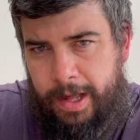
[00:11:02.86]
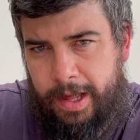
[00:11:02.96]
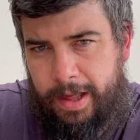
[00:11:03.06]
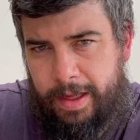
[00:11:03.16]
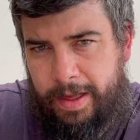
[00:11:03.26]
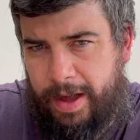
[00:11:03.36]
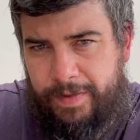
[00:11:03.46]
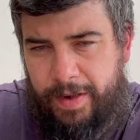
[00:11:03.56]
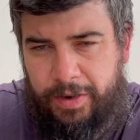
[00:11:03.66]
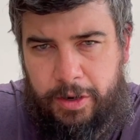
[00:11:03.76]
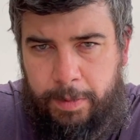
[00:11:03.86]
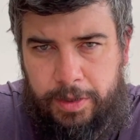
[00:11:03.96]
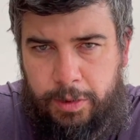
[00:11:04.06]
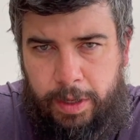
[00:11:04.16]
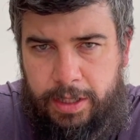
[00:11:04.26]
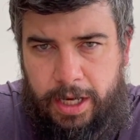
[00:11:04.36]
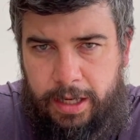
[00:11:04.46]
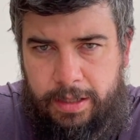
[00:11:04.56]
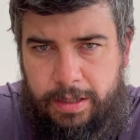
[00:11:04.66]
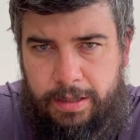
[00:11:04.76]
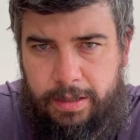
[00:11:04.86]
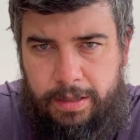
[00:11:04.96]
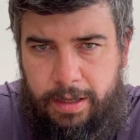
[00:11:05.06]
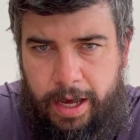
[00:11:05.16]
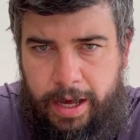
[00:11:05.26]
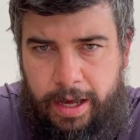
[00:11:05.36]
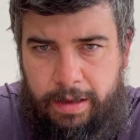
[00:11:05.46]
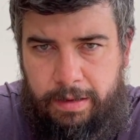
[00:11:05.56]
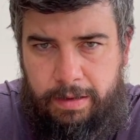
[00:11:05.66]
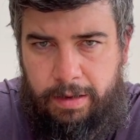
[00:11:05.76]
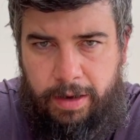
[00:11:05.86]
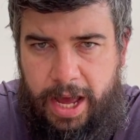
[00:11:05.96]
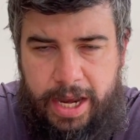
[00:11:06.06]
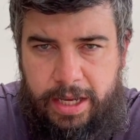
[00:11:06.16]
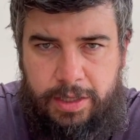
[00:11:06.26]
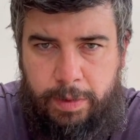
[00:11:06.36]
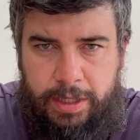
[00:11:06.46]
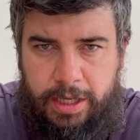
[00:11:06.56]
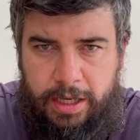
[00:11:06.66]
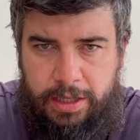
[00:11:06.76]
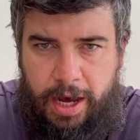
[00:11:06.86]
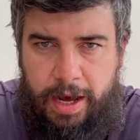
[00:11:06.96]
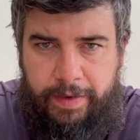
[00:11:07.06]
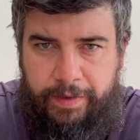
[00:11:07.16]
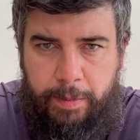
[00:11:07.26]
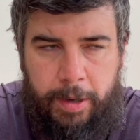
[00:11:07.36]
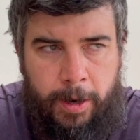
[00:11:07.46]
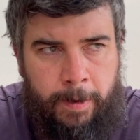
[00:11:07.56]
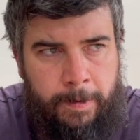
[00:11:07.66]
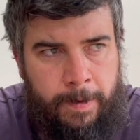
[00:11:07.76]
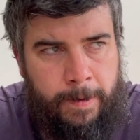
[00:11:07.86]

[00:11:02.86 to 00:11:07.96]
They've never come on swing tags, on any swing tags that I've ever bought.